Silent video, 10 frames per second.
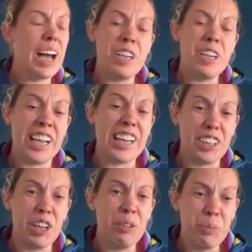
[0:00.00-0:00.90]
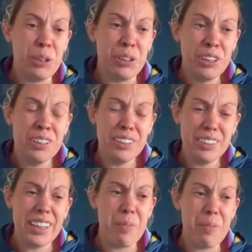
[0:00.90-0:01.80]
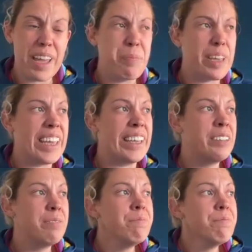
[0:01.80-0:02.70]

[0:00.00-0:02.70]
I wish I'd known more. And maybe